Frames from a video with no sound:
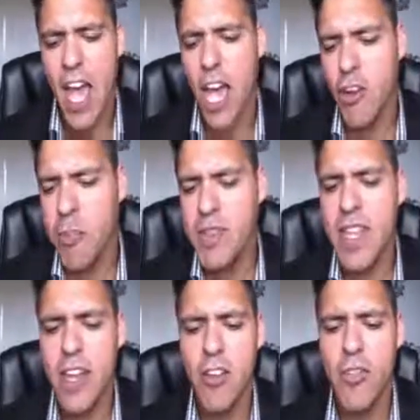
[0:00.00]

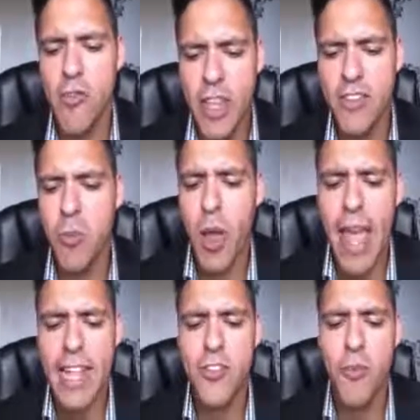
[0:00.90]
100% of the reason why
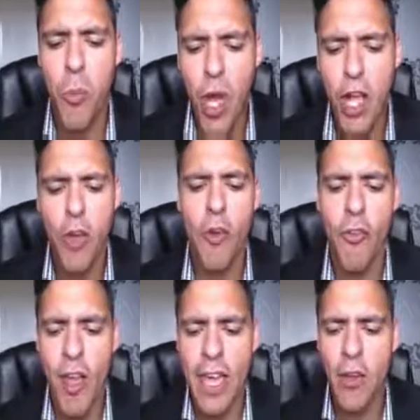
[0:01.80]
ads work or
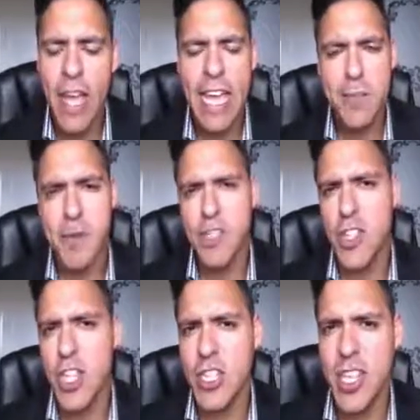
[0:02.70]
fail is because
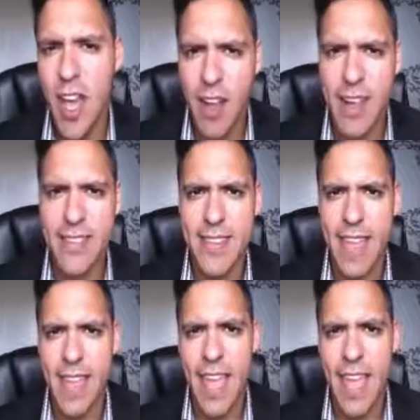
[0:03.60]
of the targeting.